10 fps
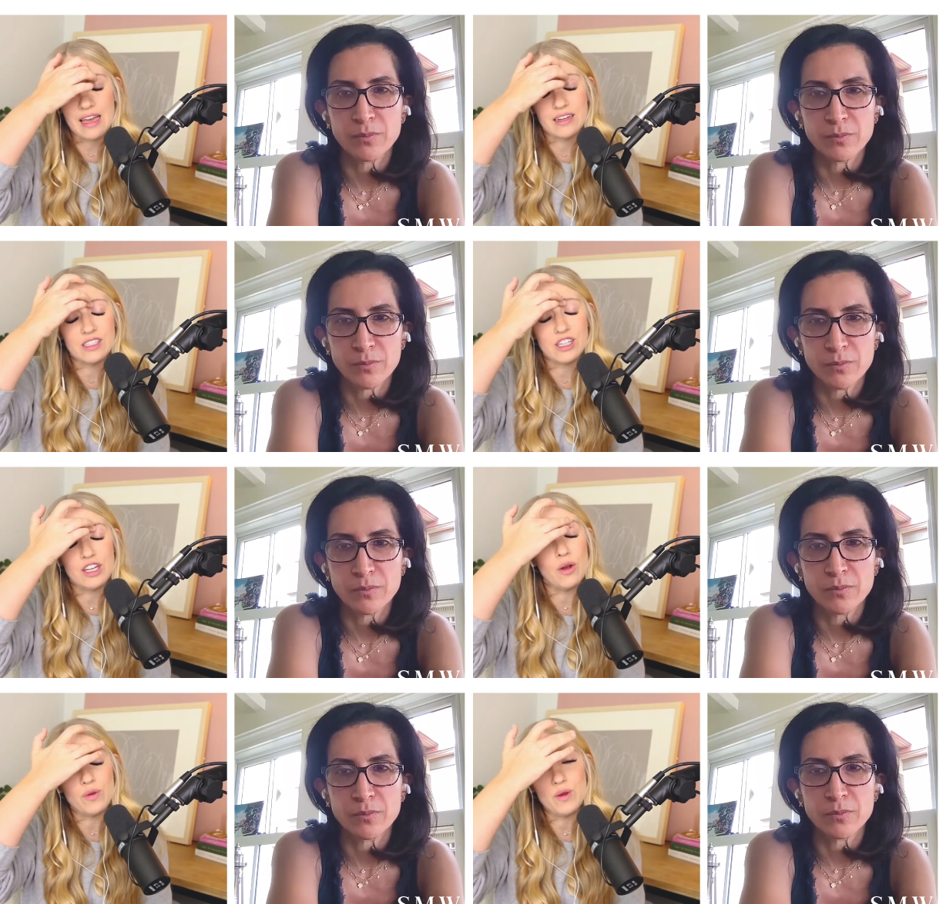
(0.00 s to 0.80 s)
Speaker 1: And
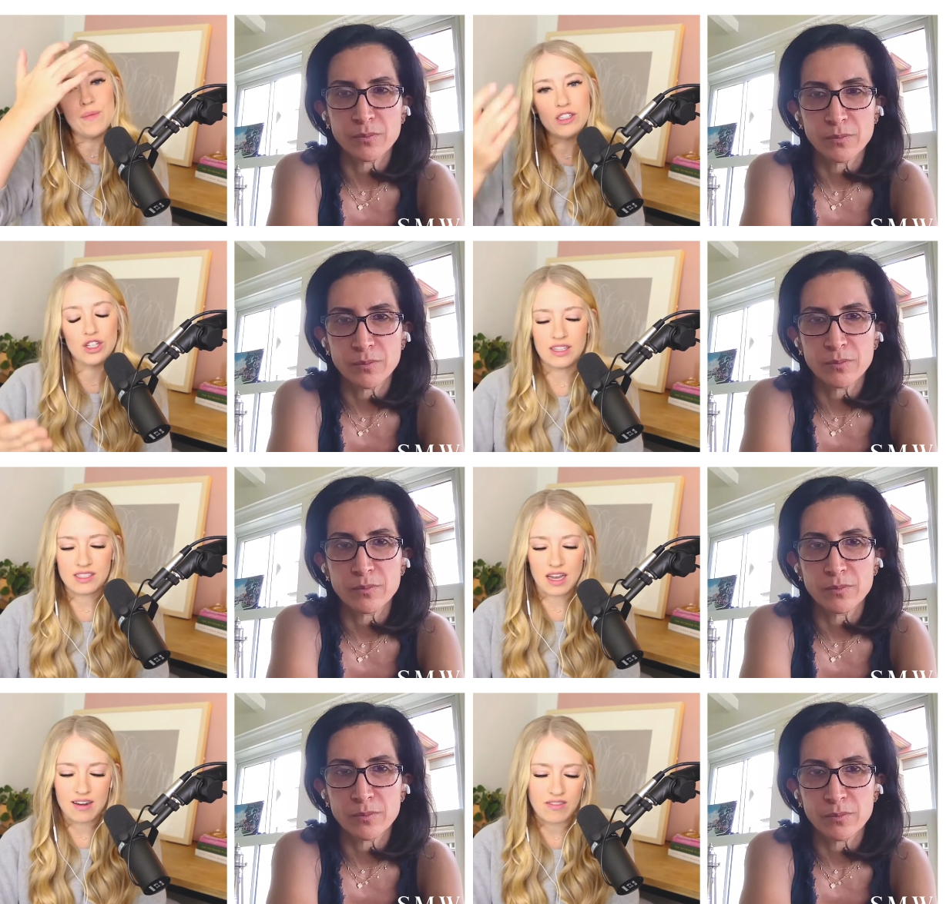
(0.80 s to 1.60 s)
you know, you mentioned
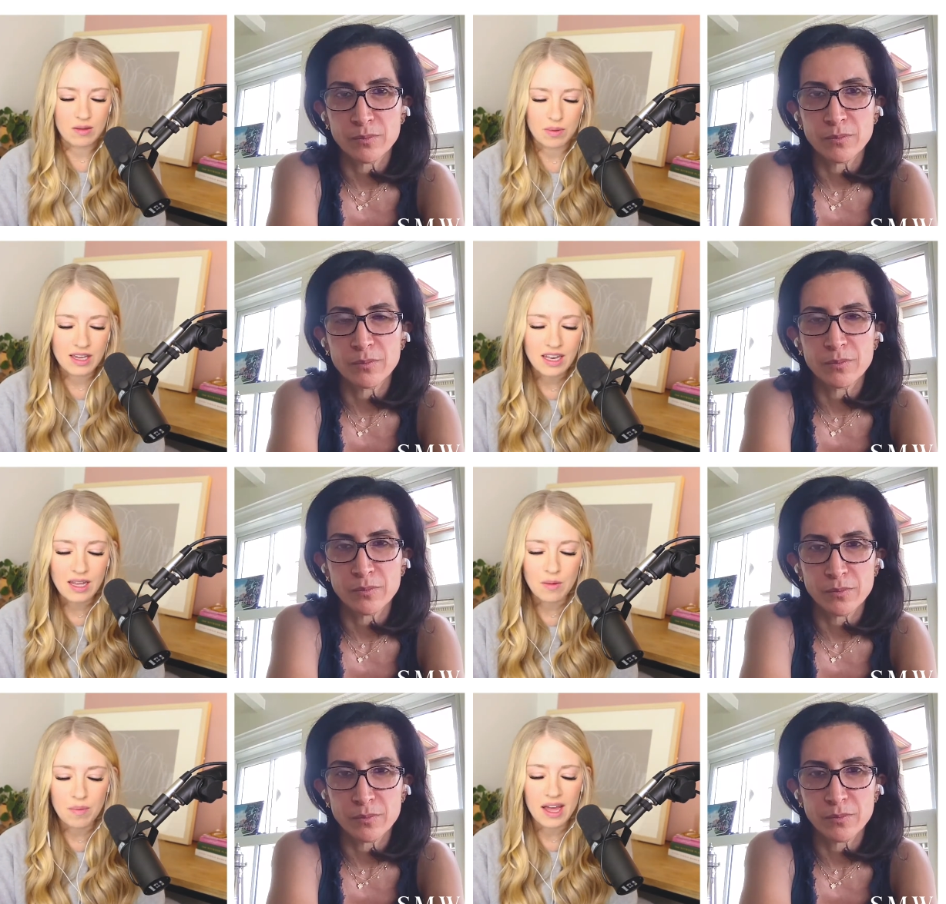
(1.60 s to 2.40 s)
this kind of at the
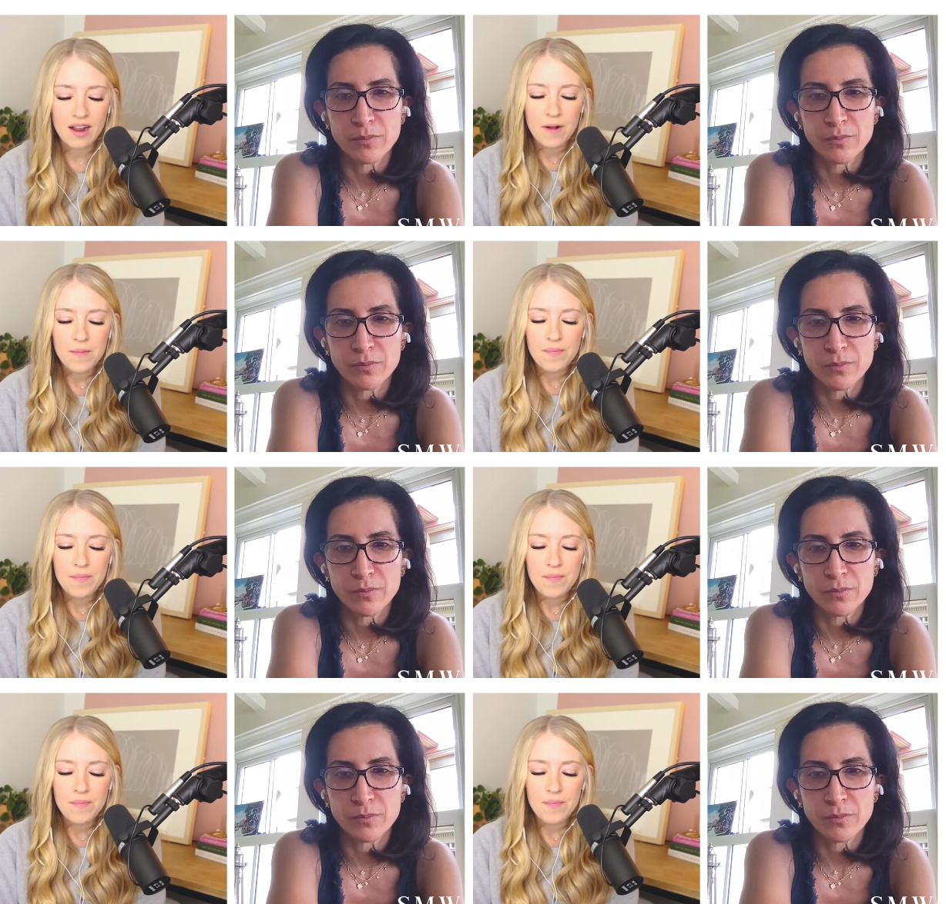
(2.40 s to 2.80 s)
beginning, but